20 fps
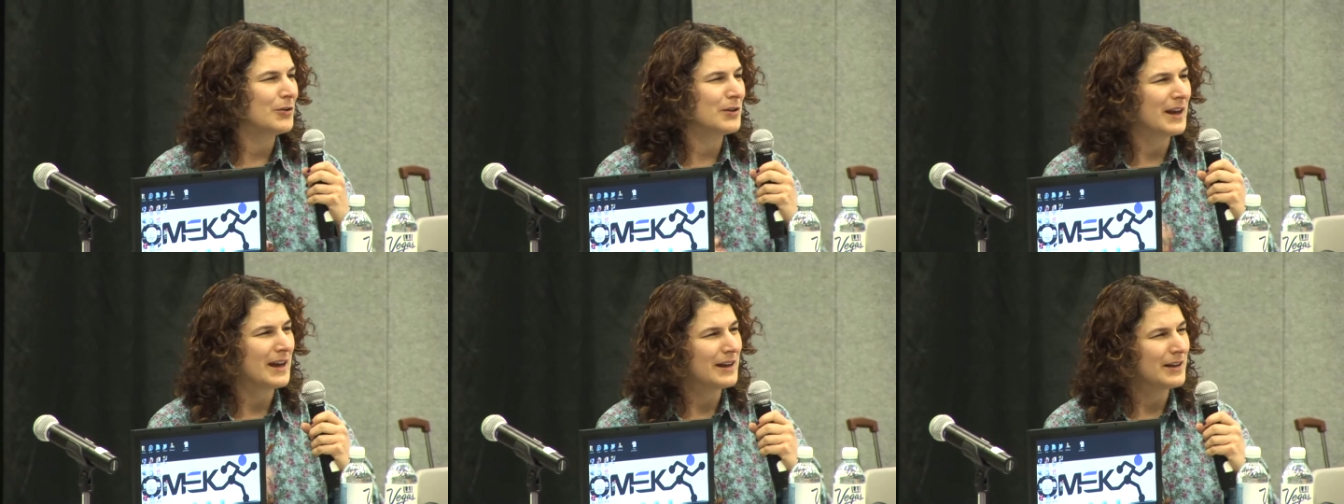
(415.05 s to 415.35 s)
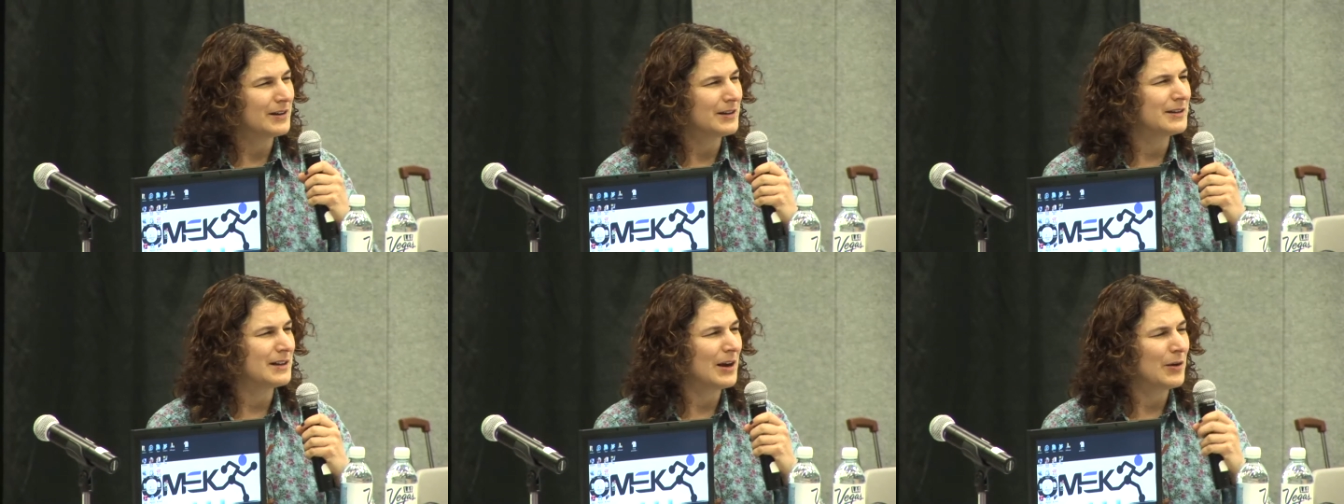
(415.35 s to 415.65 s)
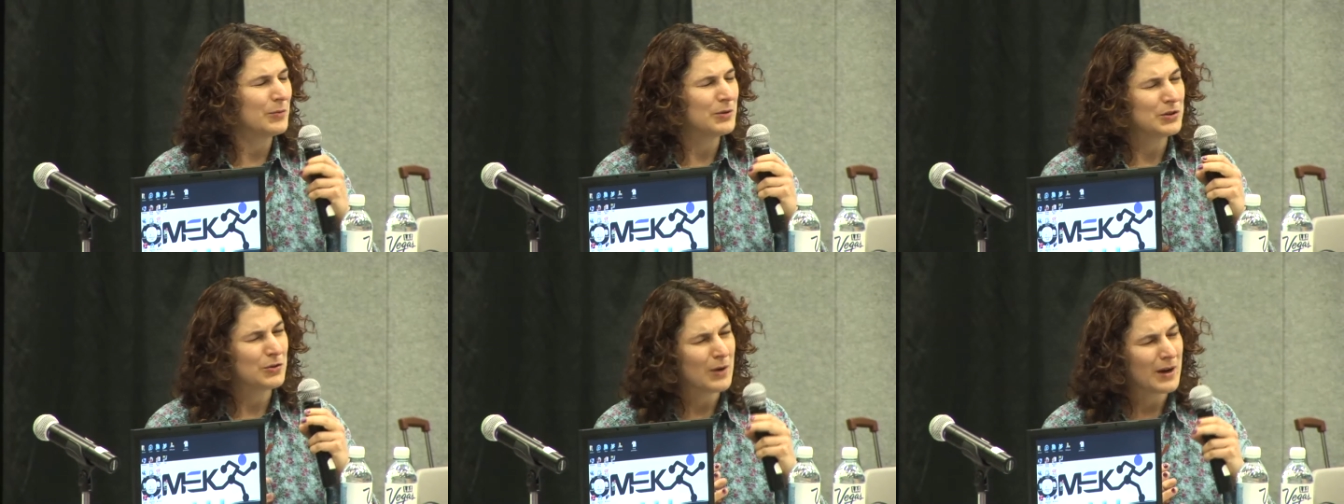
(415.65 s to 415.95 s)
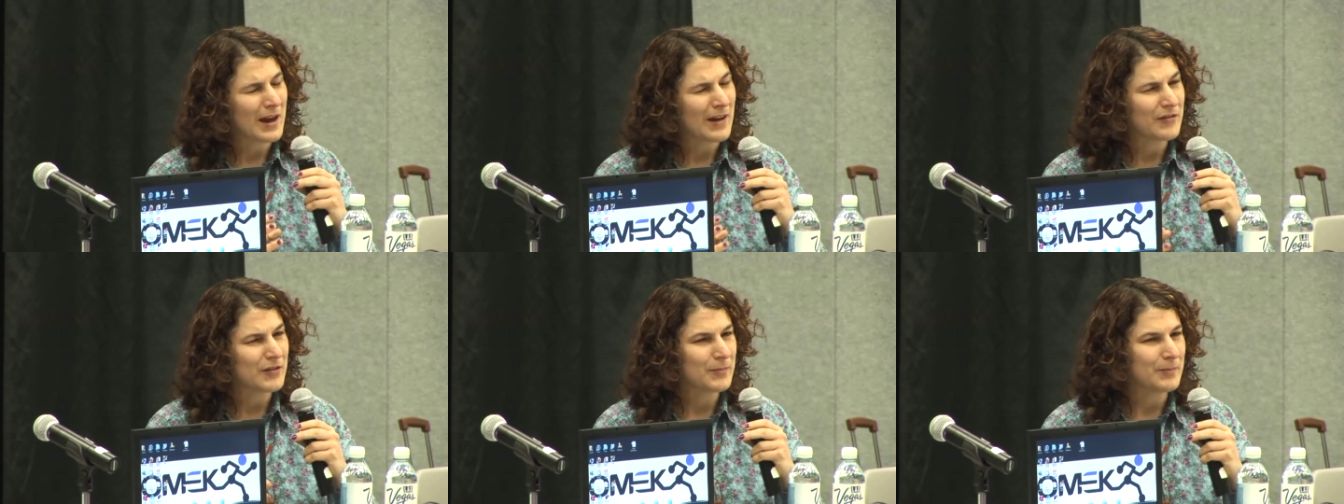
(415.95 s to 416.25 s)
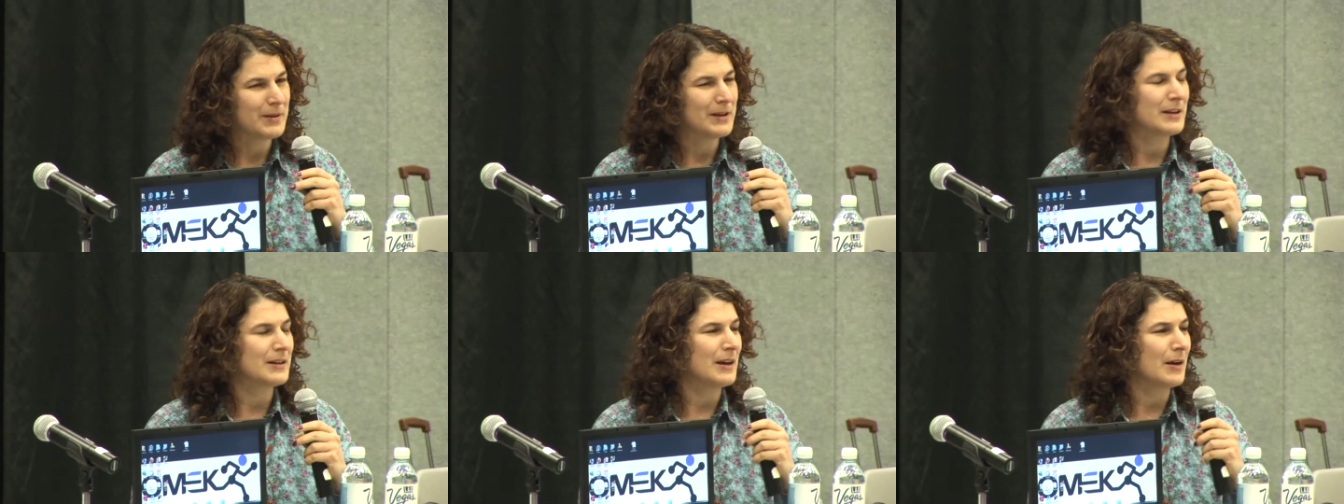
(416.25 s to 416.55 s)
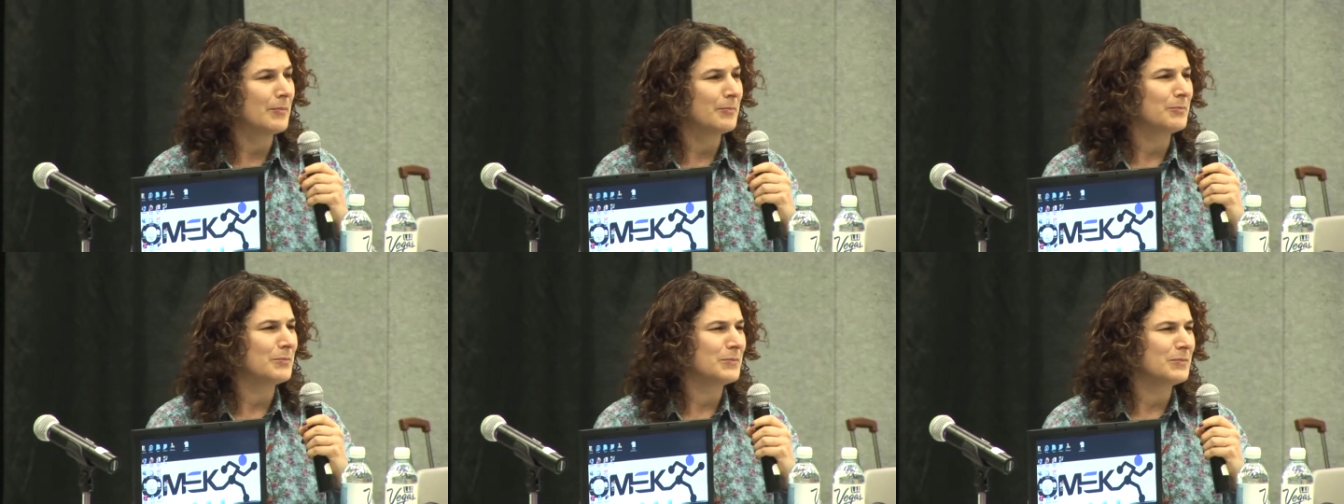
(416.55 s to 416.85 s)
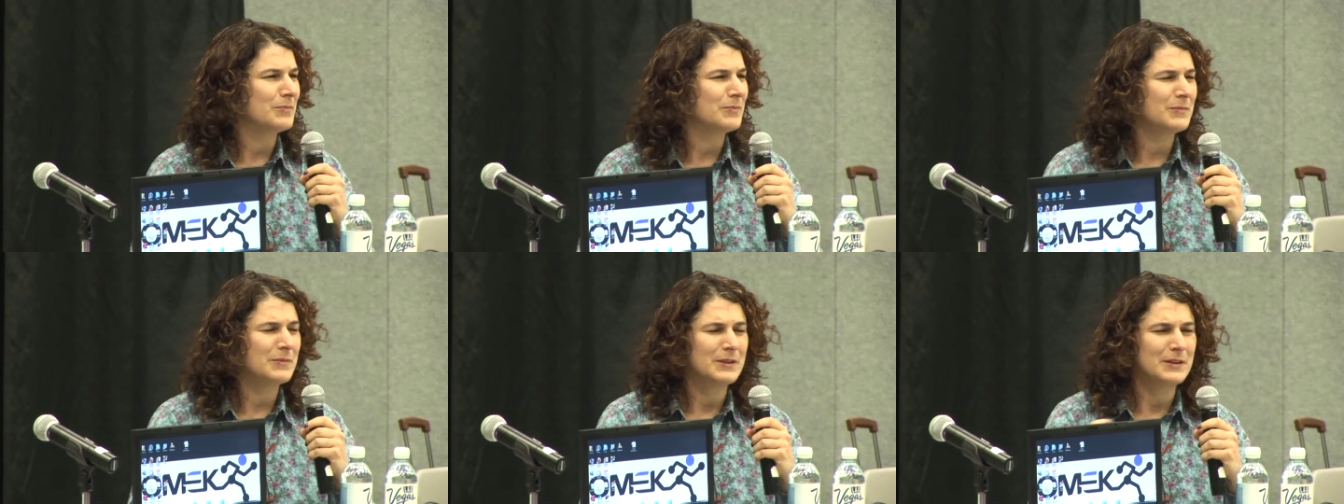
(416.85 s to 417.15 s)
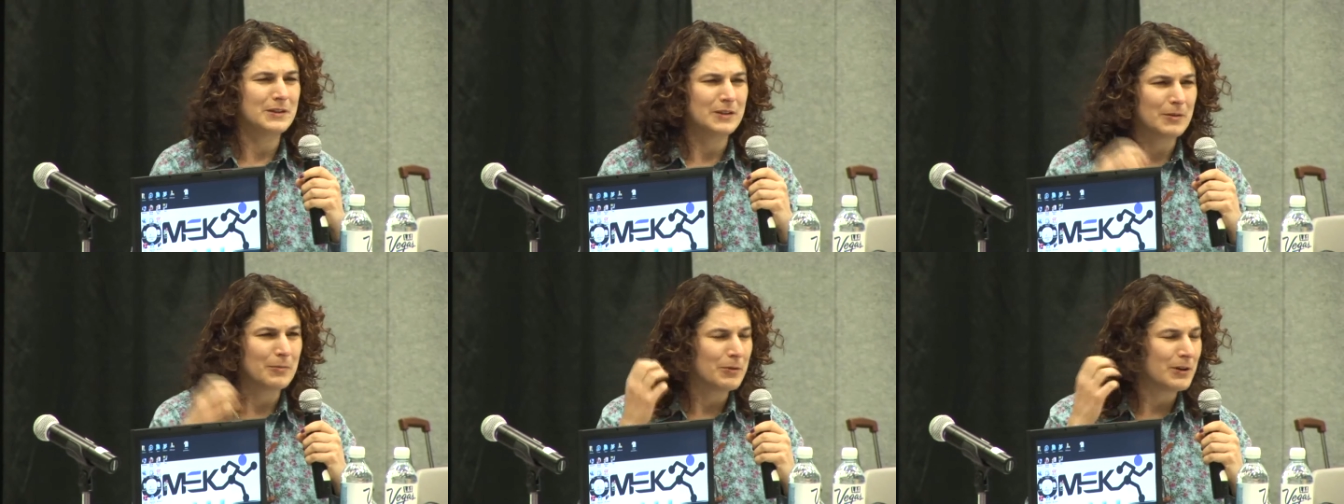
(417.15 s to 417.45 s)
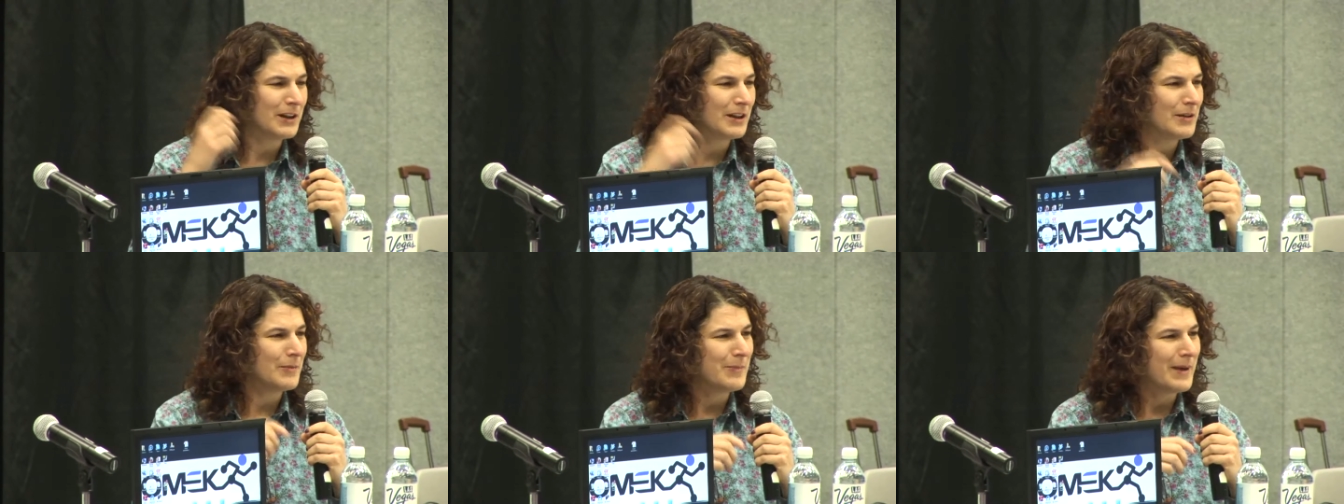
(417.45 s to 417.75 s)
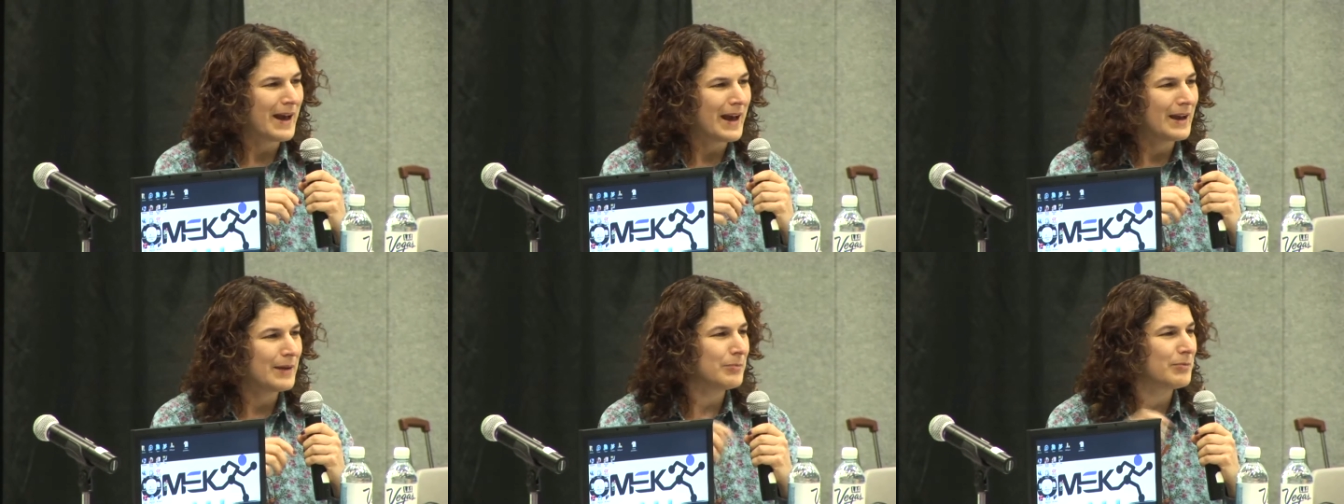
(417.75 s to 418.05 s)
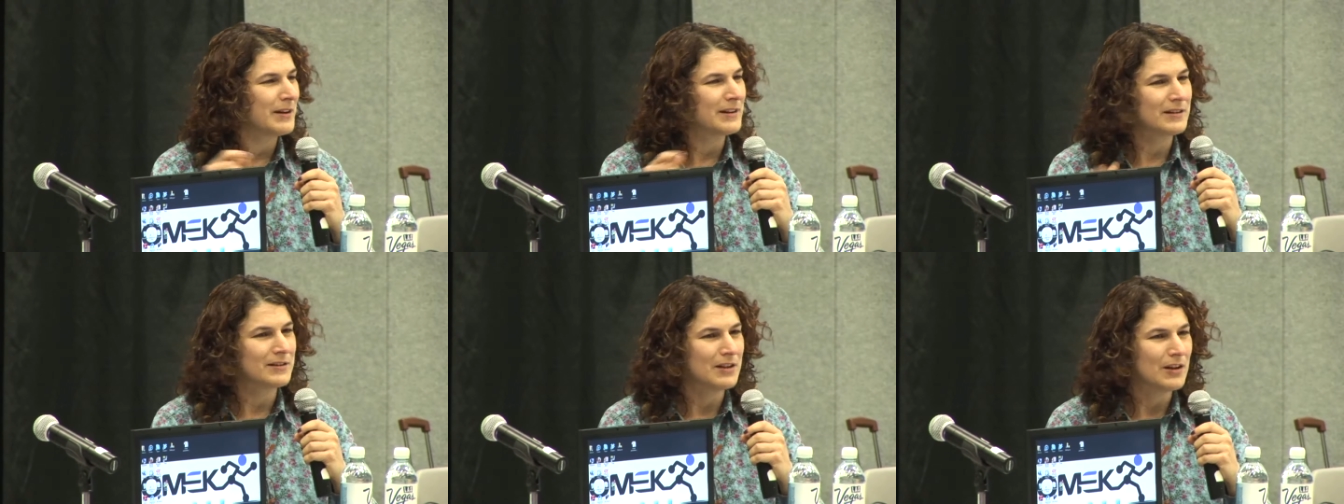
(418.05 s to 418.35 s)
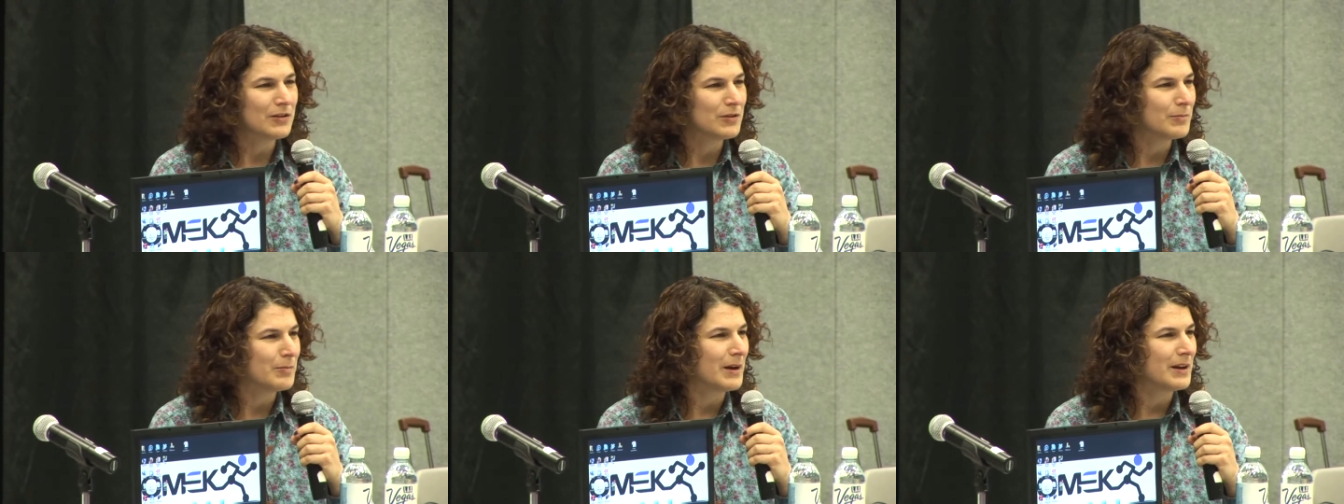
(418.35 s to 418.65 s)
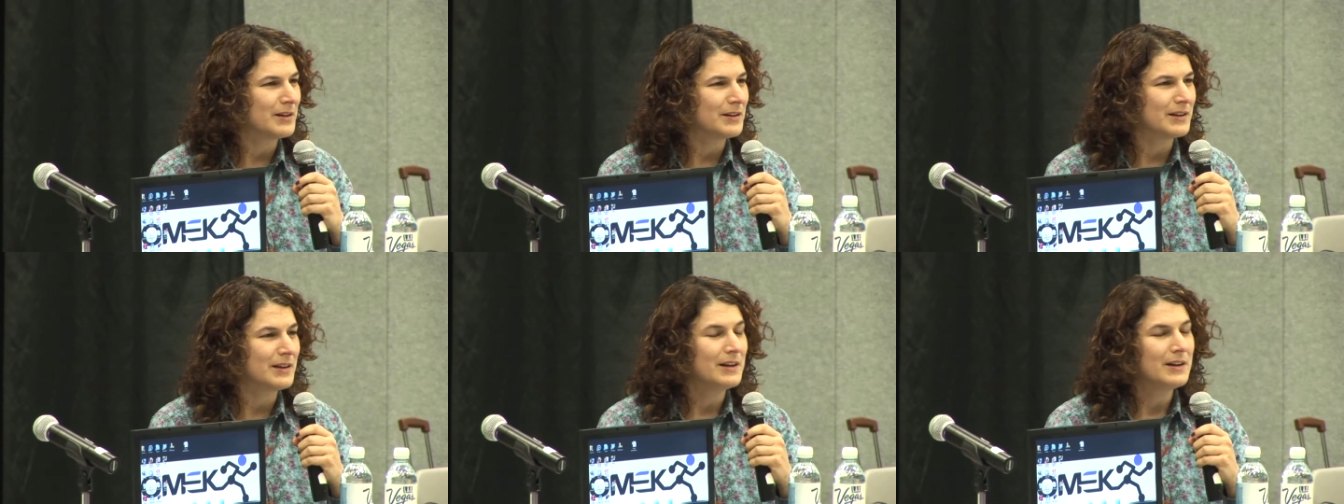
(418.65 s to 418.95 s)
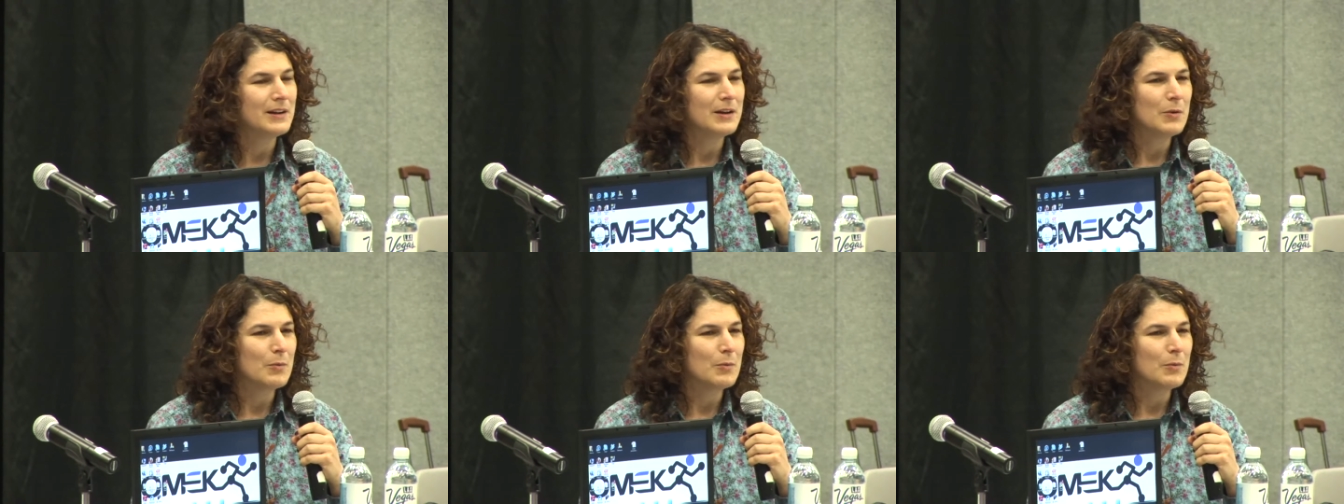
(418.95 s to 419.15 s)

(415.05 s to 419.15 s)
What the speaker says: Okay, now what do I have to pick up to put in the bag, press another button?